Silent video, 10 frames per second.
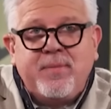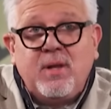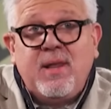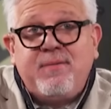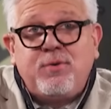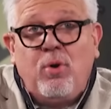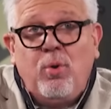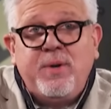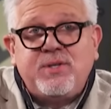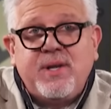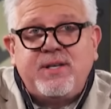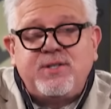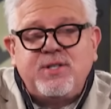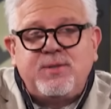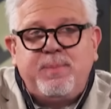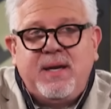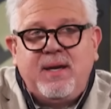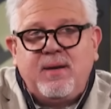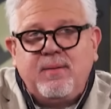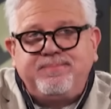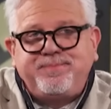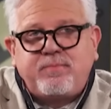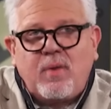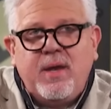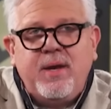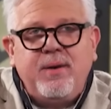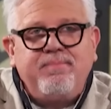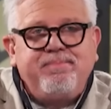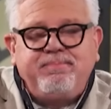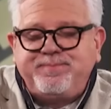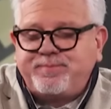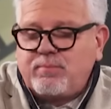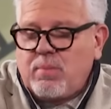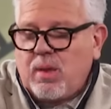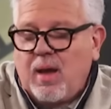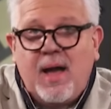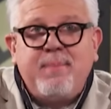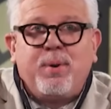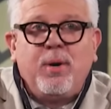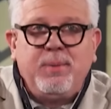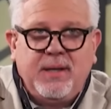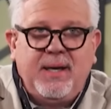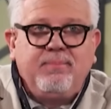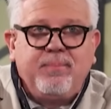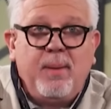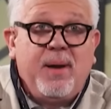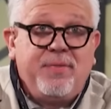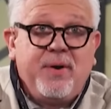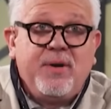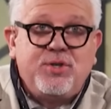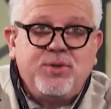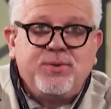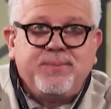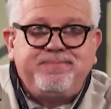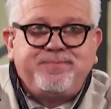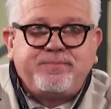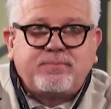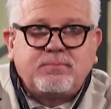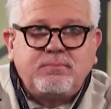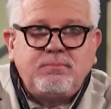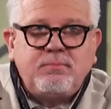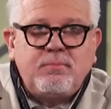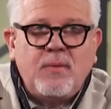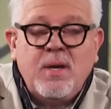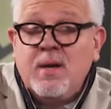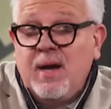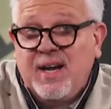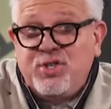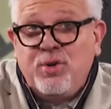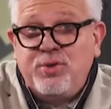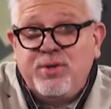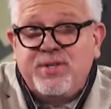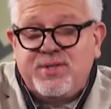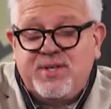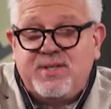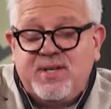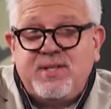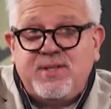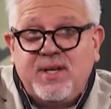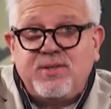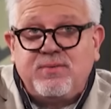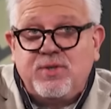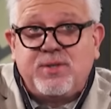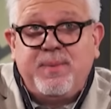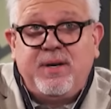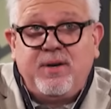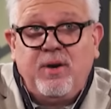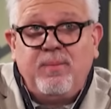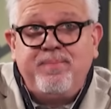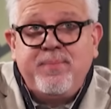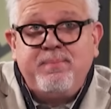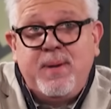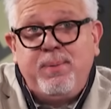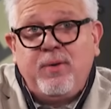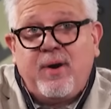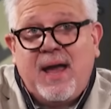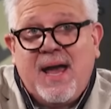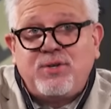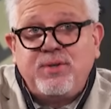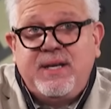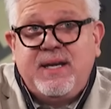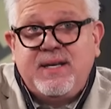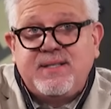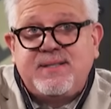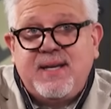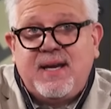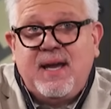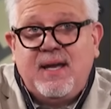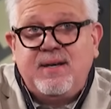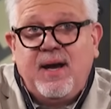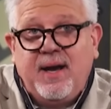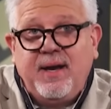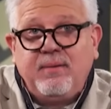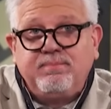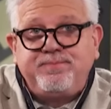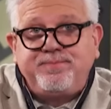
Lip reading: The left always likes to speak in hyperbole about their issues. I showed you the statistics just a minute ago. People are actually getting sick and dying.